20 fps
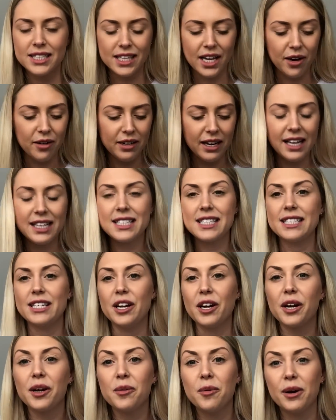So let's
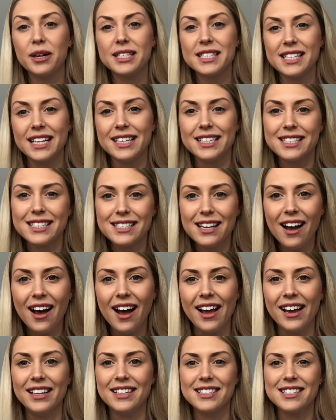look what's
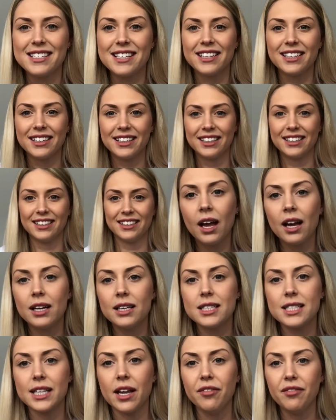inside.
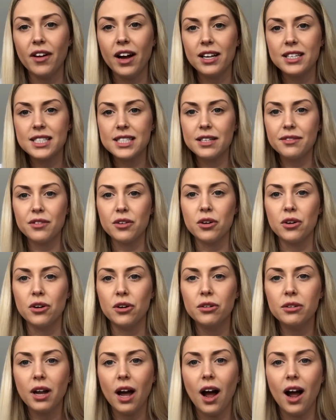So first of
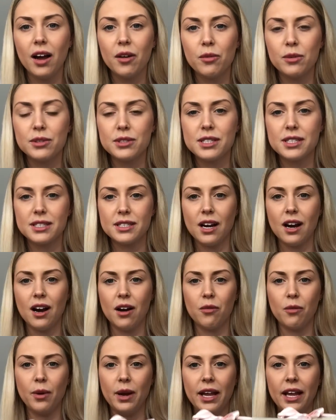all, I will
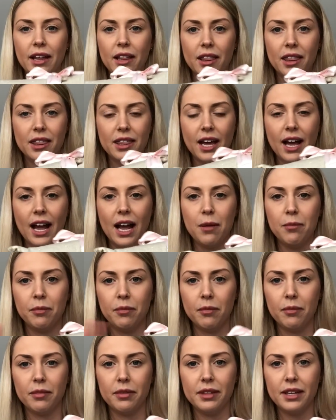start with,
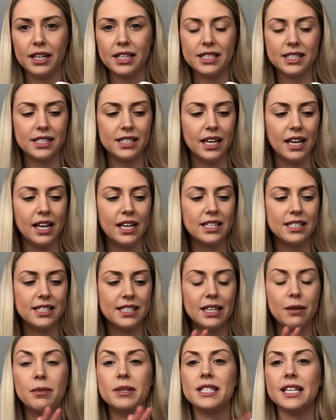this is
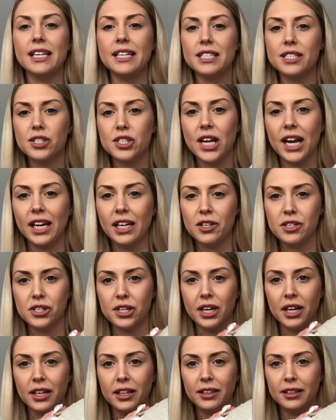Liberty's
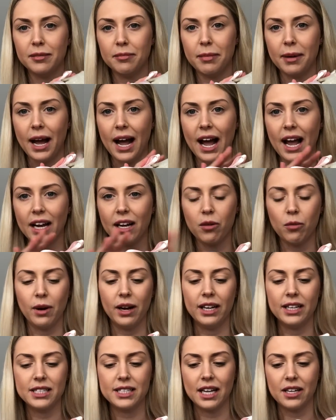changing bag.
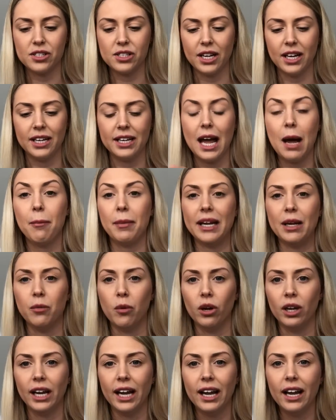Well, it's actually a nappy
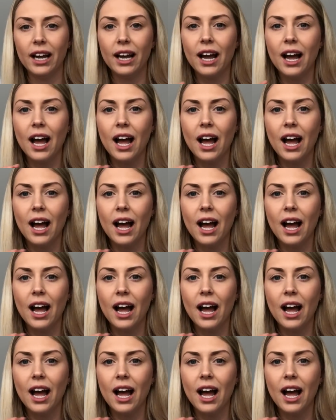wallet.